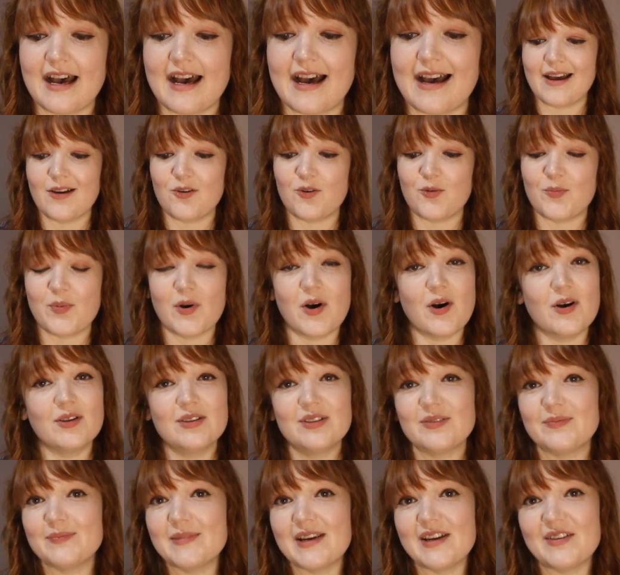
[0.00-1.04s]
I hope
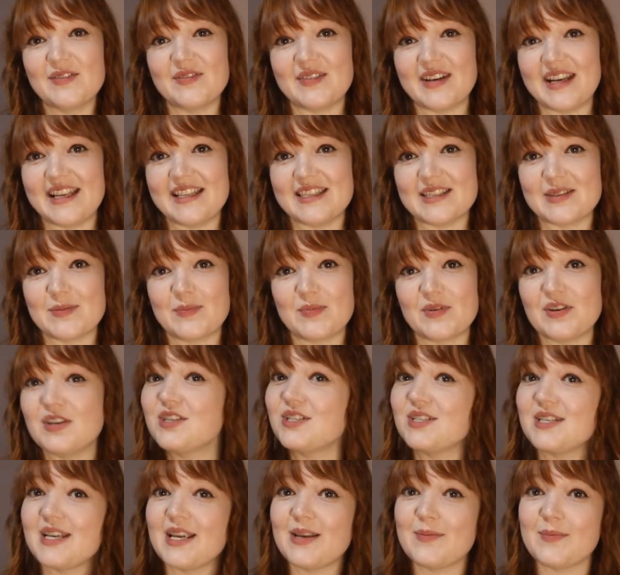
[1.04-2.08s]
all of my friends
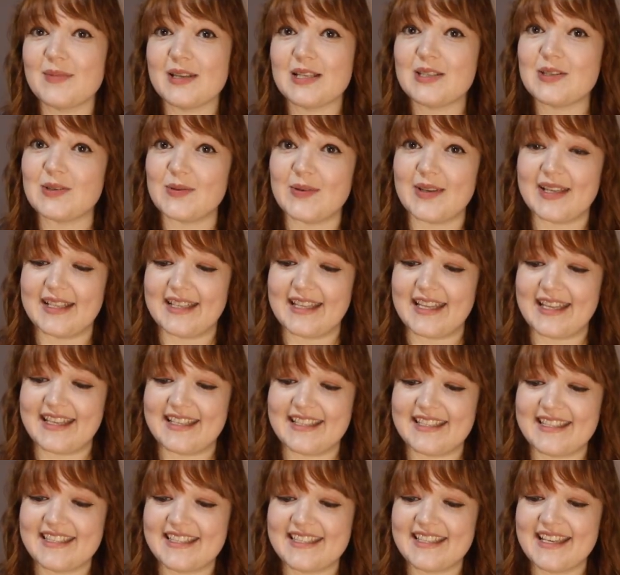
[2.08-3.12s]
appreciate me doing
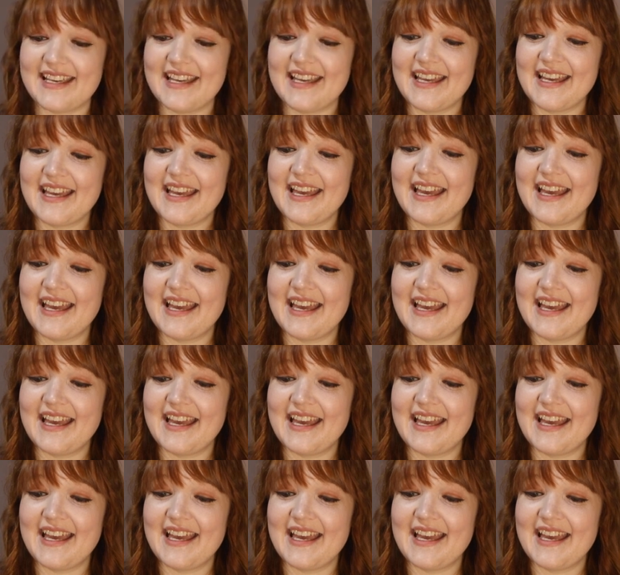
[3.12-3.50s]
this